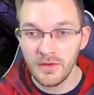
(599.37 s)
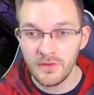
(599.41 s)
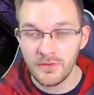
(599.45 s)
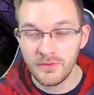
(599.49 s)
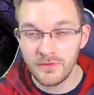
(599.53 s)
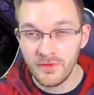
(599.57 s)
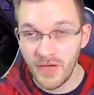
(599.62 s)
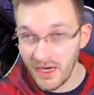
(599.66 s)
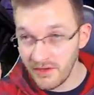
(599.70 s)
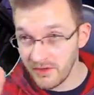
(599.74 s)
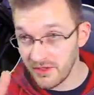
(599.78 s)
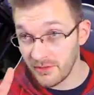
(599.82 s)

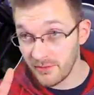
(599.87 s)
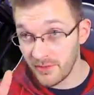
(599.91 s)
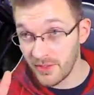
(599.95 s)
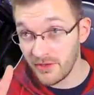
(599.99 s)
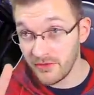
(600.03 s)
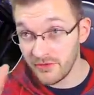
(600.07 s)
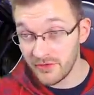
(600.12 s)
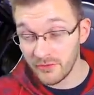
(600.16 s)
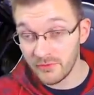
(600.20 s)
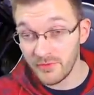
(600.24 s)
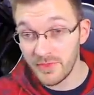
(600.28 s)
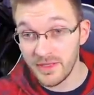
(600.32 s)
firing
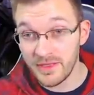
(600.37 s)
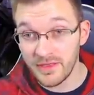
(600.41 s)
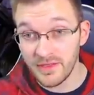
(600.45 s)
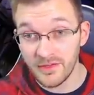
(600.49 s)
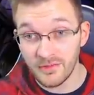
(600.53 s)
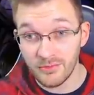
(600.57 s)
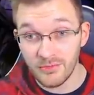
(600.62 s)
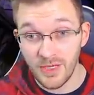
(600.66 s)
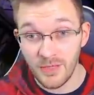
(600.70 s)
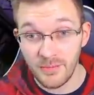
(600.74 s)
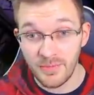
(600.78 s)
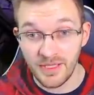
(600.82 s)
modes with
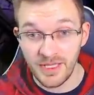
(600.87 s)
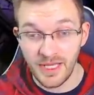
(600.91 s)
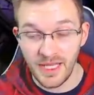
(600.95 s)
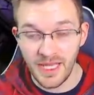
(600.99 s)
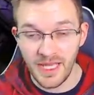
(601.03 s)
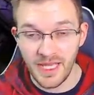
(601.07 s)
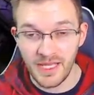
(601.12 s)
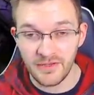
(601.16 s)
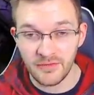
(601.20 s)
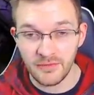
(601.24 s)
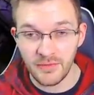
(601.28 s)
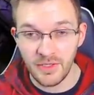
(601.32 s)
this weapon
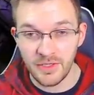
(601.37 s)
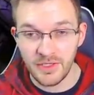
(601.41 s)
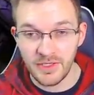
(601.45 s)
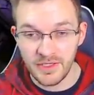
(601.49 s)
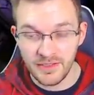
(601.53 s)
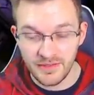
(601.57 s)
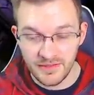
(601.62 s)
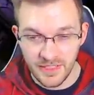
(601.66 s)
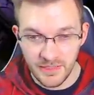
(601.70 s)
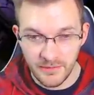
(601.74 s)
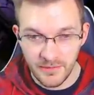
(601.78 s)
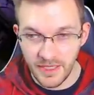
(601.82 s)
as well. You
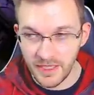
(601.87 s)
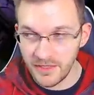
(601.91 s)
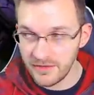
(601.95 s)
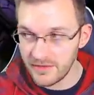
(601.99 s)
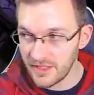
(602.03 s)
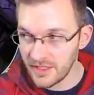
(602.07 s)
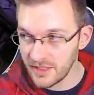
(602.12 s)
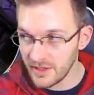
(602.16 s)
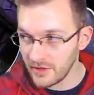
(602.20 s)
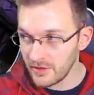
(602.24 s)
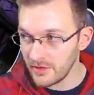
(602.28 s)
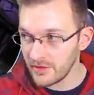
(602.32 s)
can see right here,
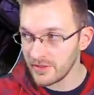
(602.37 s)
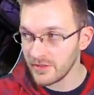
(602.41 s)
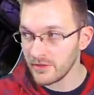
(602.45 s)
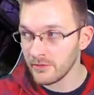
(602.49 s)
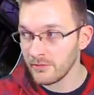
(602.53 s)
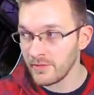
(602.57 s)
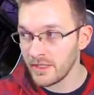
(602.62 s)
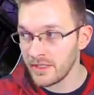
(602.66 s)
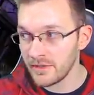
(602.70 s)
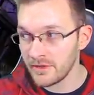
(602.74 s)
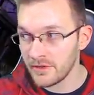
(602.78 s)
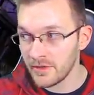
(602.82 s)
take a look at the
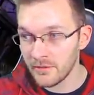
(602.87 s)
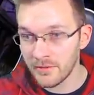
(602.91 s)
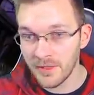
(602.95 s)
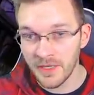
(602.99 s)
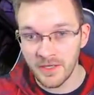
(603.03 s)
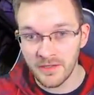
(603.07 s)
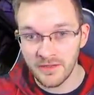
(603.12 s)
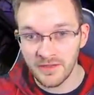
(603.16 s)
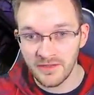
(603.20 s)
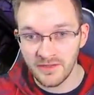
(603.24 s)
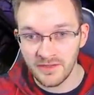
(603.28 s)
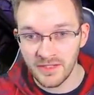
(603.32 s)
reticle over
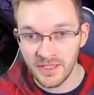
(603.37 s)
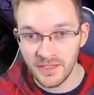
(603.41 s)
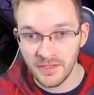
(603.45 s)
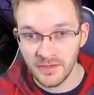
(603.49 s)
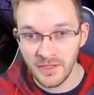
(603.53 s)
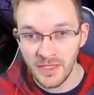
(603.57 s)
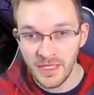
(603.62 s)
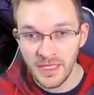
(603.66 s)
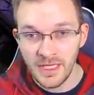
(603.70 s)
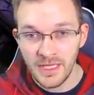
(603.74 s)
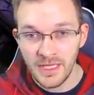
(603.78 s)
here in the center.